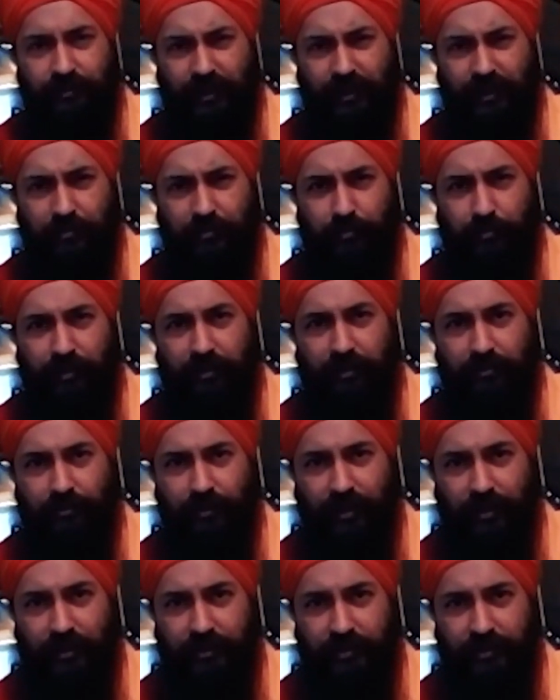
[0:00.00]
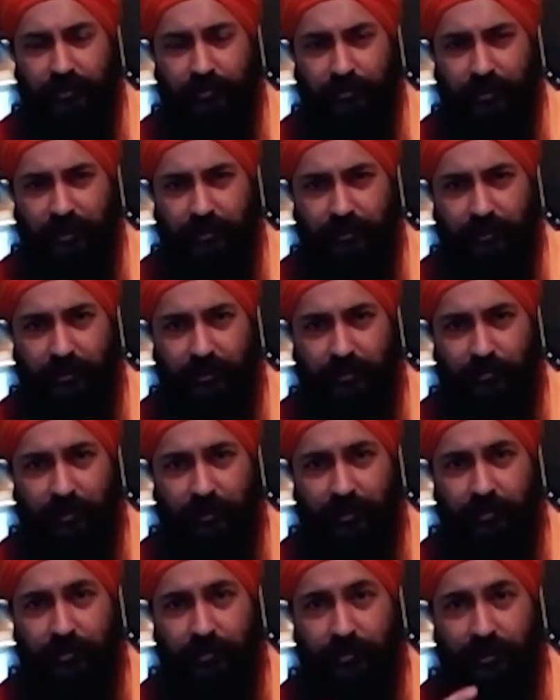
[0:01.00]
I repeat, what does it mean? It
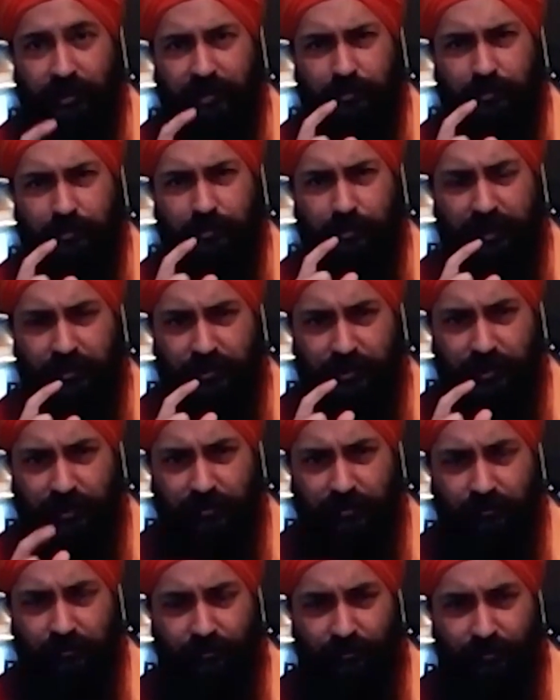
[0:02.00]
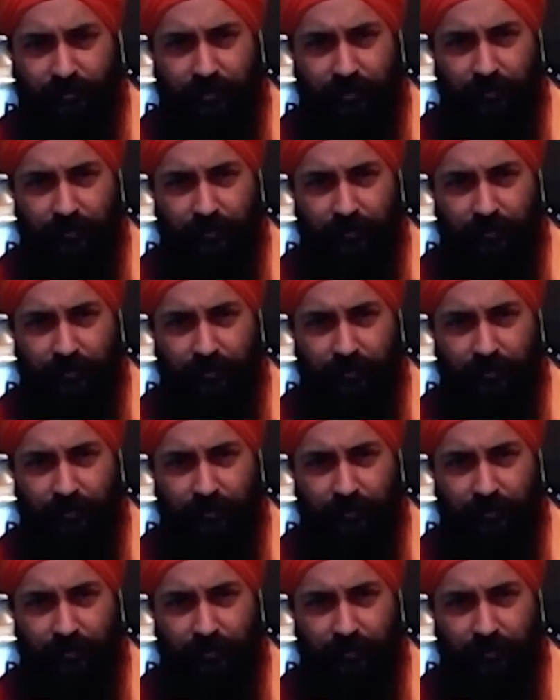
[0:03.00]
means expressing